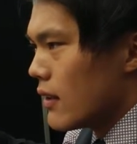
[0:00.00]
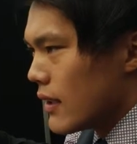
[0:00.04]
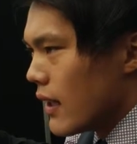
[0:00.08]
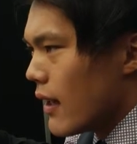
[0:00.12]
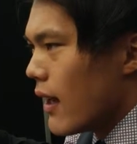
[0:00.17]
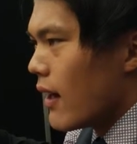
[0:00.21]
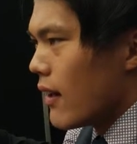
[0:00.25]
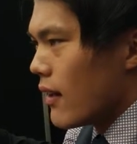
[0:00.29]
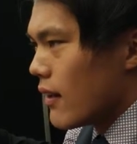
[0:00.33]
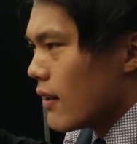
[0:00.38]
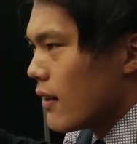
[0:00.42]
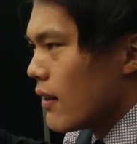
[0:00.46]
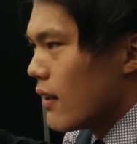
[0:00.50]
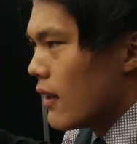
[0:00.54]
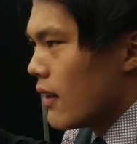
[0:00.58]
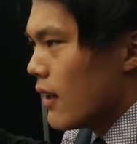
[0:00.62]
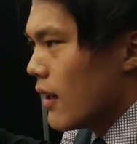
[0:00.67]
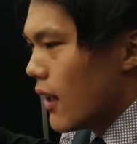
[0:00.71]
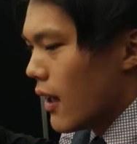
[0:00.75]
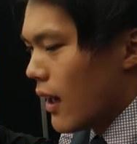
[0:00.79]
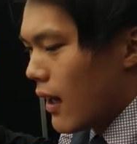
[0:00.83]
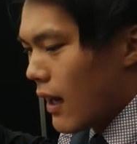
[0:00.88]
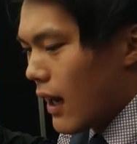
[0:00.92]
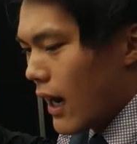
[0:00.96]
So yeah. Let's hear about
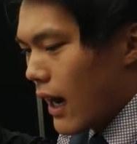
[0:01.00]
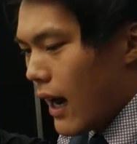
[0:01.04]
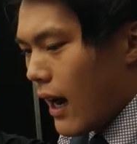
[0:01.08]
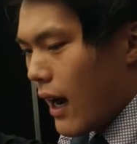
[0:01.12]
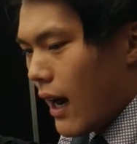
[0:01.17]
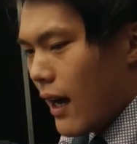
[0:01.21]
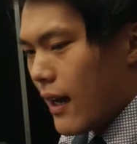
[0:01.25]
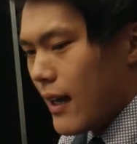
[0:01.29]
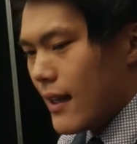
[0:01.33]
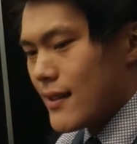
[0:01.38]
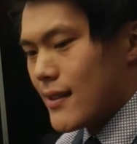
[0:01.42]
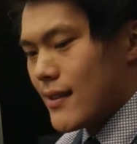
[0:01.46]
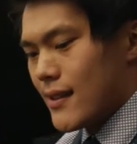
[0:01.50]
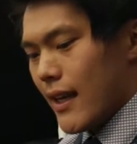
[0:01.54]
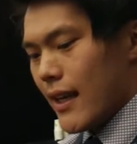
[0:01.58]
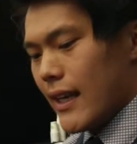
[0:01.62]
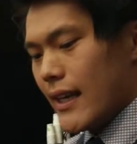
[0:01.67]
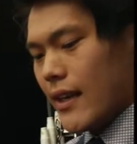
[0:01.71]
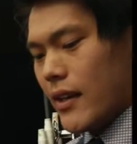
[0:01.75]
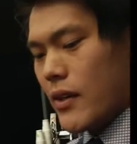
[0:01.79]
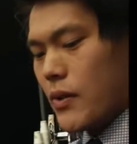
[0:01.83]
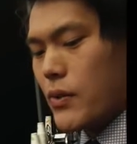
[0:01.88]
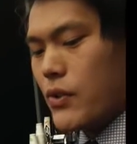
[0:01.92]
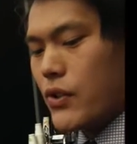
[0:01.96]
that. Uh,
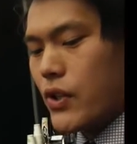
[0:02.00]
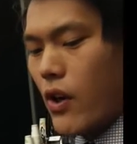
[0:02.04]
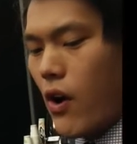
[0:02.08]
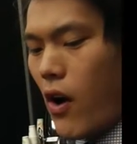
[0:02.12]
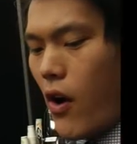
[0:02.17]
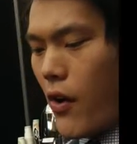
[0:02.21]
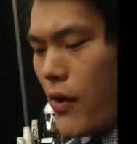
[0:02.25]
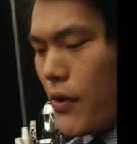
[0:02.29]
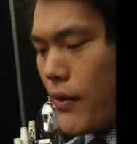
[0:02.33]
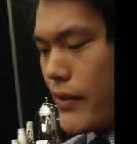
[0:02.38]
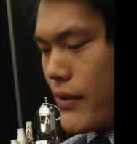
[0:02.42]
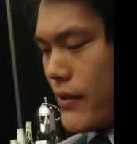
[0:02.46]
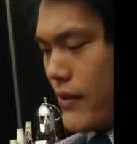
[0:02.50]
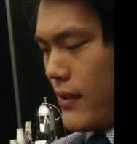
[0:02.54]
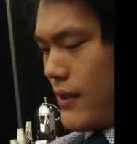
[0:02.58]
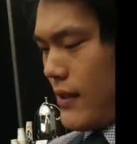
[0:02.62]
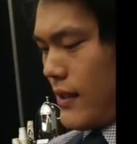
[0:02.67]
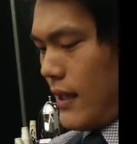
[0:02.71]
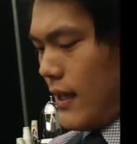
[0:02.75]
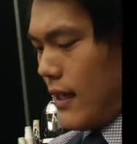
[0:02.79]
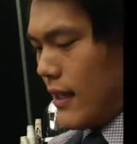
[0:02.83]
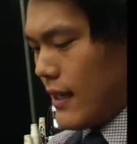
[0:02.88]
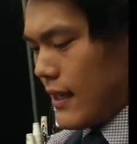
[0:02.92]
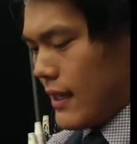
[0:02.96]
Ezekiel Jones
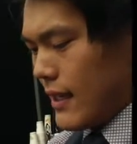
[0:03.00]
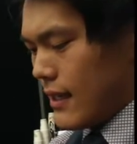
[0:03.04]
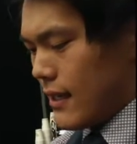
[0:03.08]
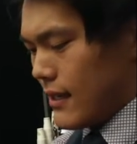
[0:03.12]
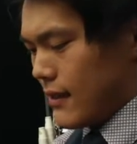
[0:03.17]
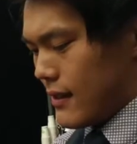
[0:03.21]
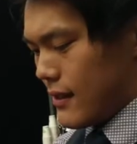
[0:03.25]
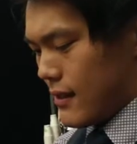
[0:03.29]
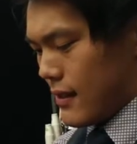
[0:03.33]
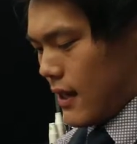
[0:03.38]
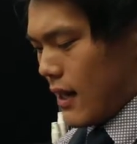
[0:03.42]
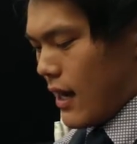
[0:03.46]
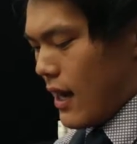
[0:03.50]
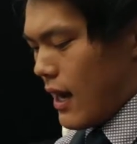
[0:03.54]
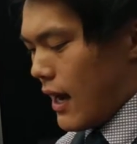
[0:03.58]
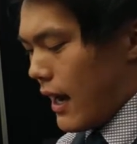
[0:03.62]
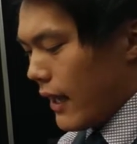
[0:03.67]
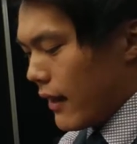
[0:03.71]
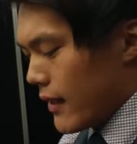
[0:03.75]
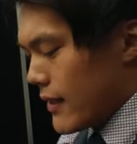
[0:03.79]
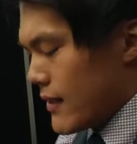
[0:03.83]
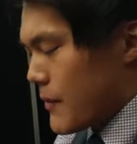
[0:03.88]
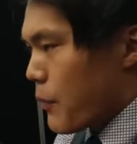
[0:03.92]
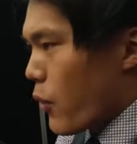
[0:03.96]
is, uh,
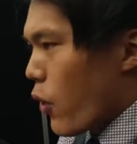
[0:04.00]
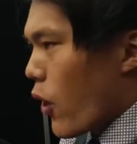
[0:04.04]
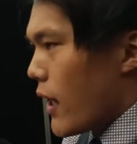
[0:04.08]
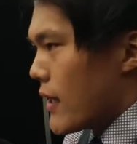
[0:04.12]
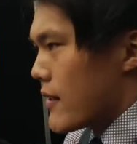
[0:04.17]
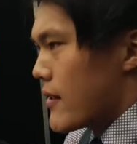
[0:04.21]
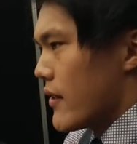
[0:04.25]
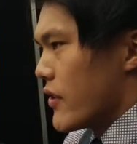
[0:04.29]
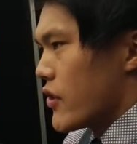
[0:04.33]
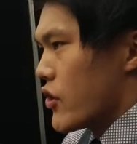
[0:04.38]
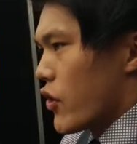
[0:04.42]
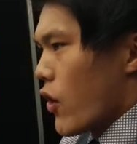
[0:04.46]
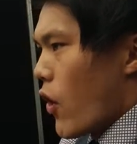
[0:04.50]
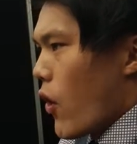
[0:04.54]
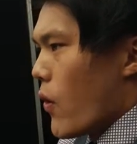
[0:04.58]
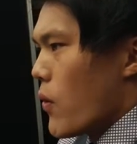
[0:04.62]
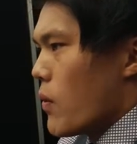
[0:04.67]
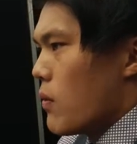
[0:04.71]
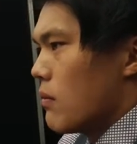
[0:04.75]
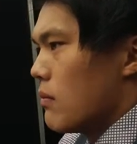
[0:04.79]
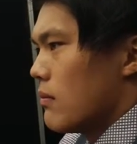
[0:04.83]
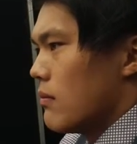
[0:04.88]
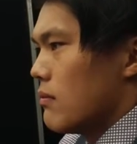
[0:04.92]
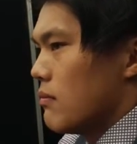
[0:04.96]
at least prior to the show,
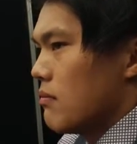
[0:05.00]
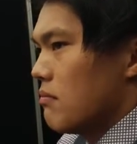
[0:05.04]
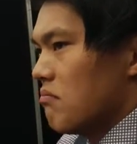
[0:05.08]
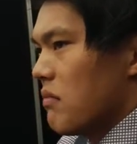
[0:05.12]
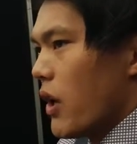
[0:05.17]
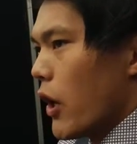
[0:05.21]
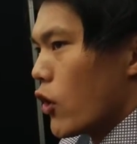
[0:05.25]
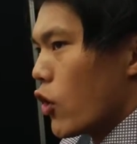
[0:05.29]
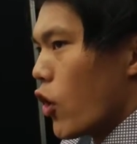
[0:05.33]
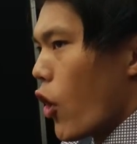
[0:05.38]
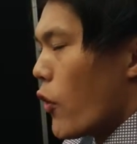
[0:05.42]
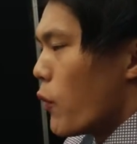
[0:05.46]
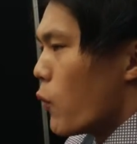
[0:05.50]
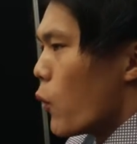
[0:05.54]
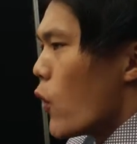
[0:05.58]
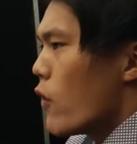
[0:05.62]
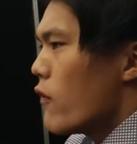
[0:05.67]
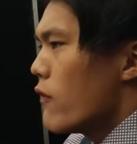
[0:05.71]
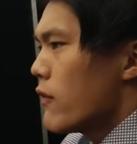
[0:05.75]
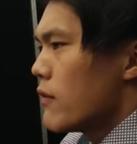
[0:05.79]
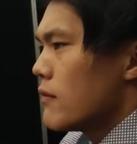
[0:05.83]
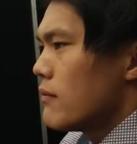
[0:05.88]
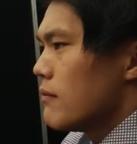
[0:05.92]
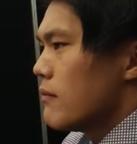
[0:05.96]
a lone
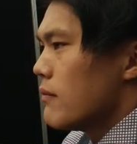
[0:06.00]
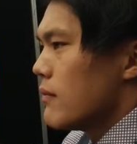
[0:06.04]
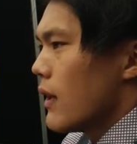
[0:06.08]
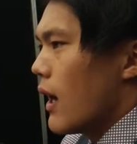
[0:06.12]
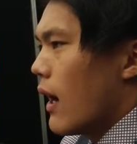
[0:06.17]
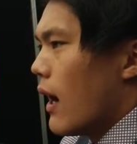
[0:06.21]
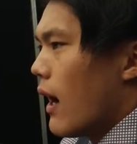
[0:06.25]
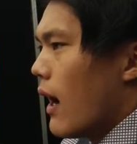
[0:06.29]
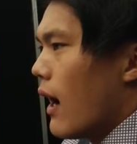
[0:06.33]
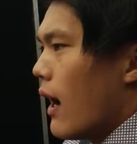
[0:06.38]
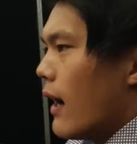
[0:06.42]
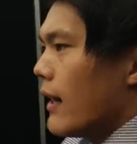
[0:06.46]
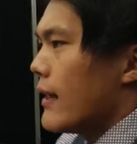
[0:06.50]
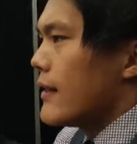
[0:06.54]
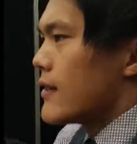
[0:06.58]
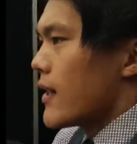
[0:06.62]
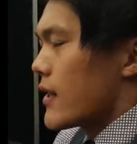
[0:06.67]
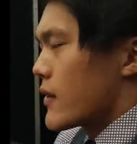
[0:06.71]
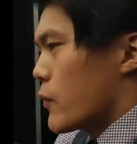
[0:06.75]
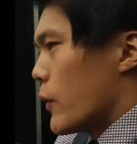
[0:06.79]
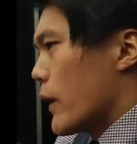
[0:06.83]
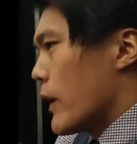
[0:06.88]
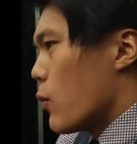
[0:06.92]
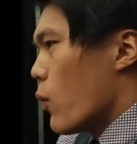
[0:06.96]
wolf. Uh, he
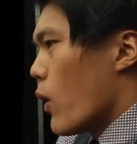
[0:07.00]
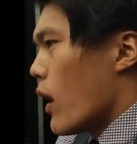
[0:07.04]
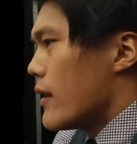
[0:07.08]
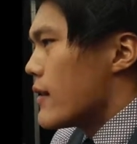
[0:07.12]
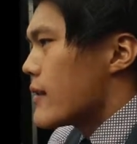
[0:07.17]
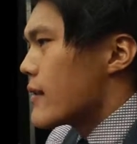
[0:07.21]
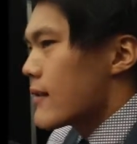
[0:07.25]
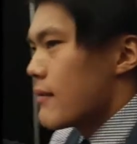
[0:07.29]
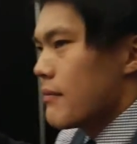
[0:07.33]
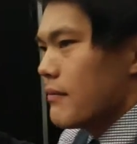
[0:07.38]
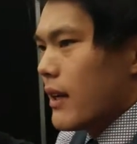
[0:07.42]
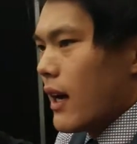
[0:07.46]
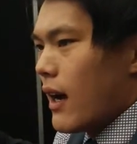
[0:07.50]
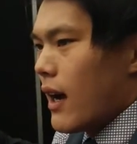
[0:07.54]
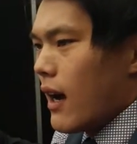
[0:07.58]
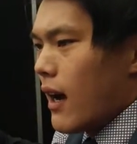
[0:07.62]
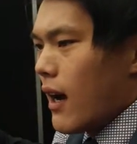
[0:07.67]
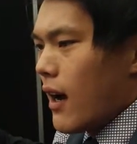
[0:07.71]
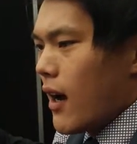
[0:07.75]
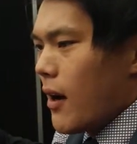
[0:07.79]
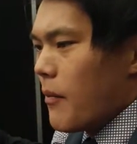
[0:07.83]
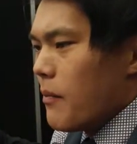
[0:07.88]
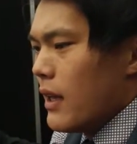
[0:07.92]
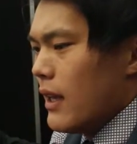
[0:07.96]
does what he wants.
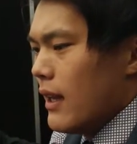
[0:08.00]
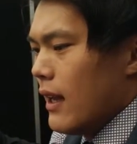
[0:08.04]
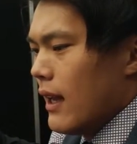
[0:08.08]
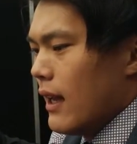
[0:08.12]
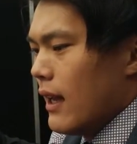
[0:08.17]
Um,